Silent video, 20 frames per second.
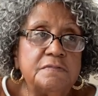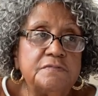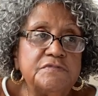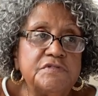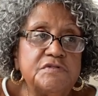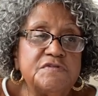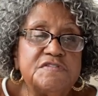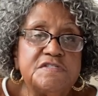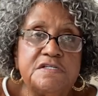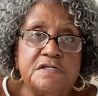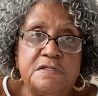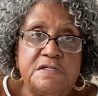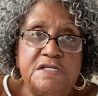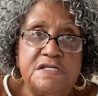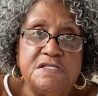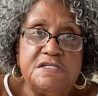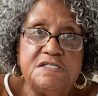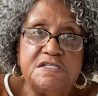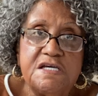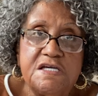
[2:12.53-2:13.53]
you still
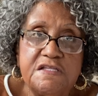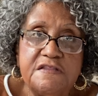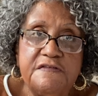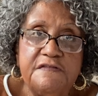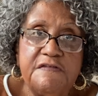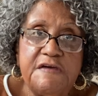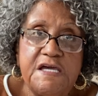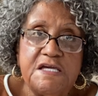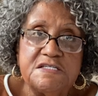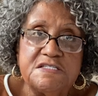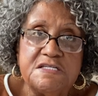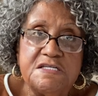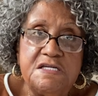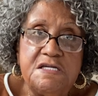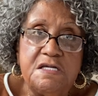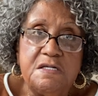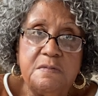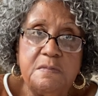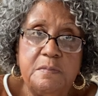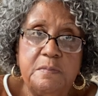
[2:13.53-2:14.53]
need to take the
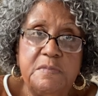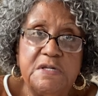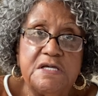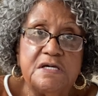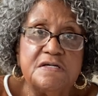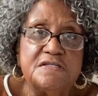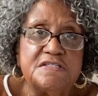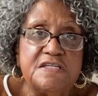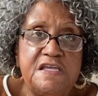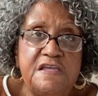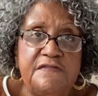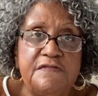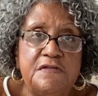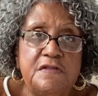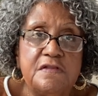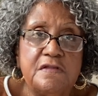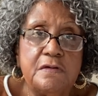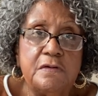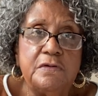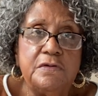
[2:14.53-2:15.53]
vaccine, because
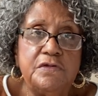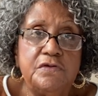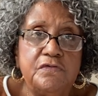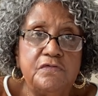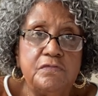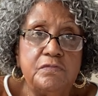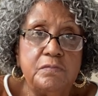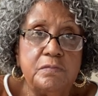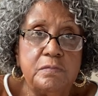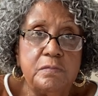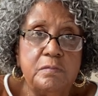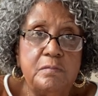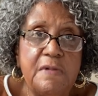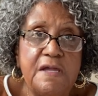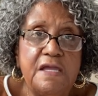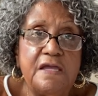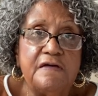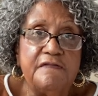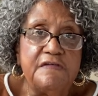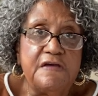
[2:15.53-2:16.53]
even though you
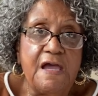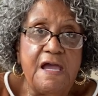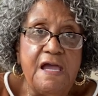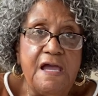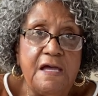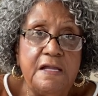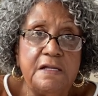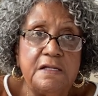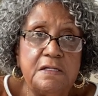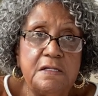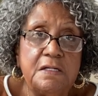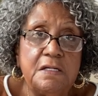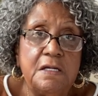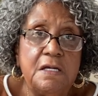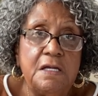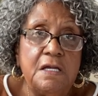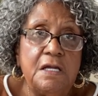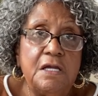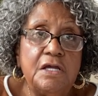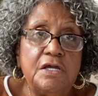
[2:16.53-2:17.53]
may have had it,
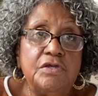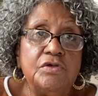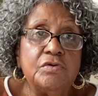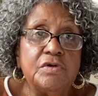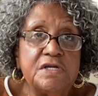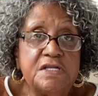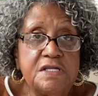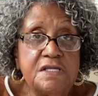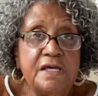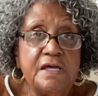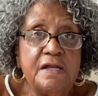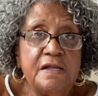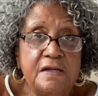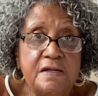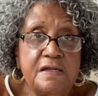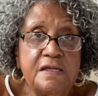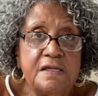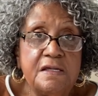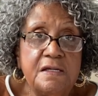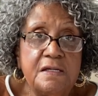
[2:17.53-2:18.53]
you can get it
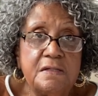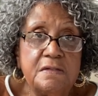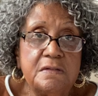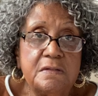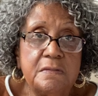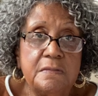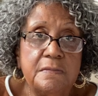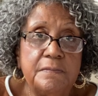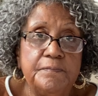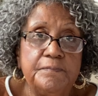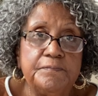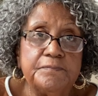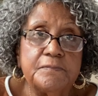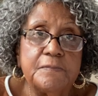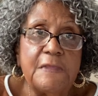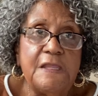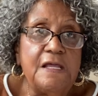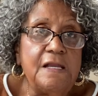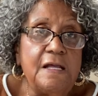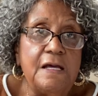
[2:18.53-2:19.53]
again.
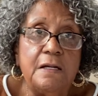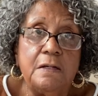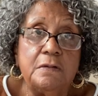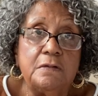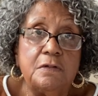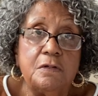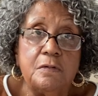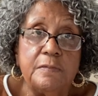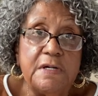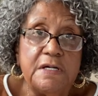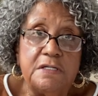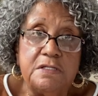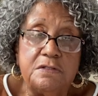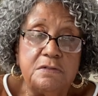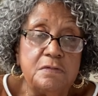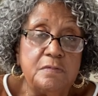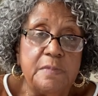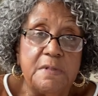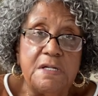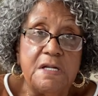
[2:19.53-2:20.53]
And I don't know about
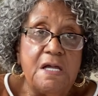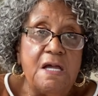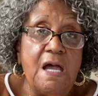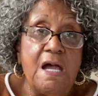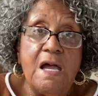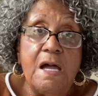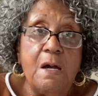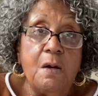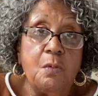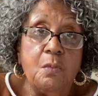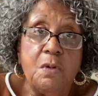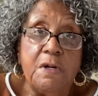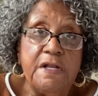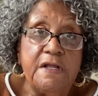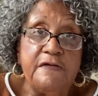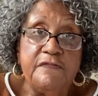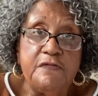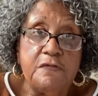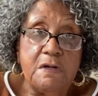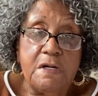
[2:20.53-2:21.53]
you, but
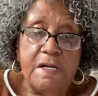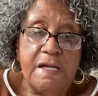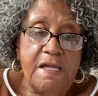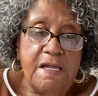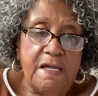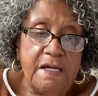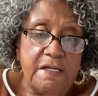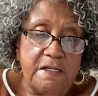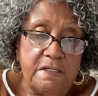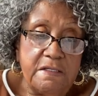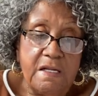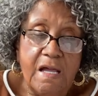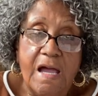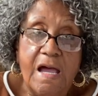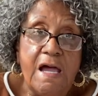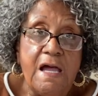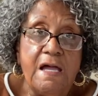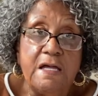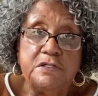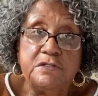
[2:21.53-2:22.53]
whatever I had,
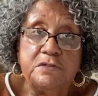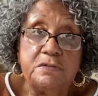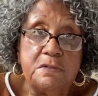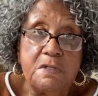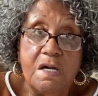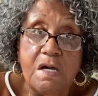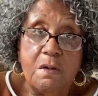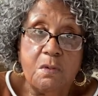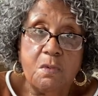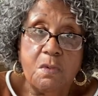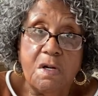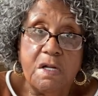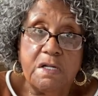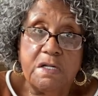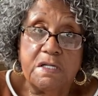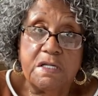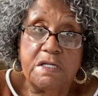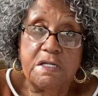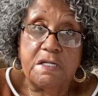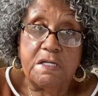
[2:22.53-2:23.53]
I do not want
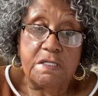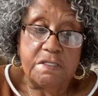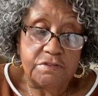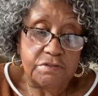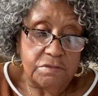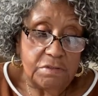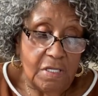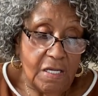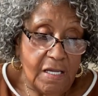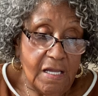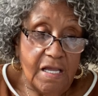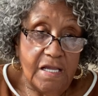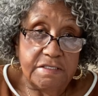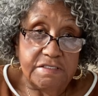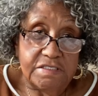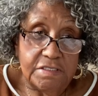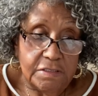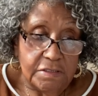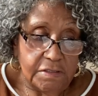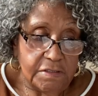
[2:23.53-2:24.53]
it again. I
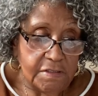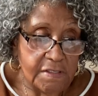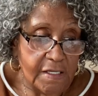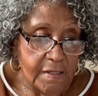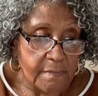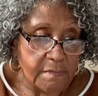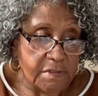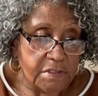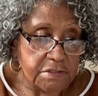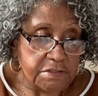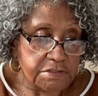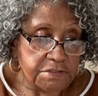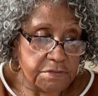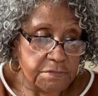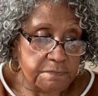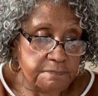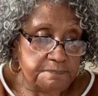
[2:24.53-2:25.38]
tell you that much.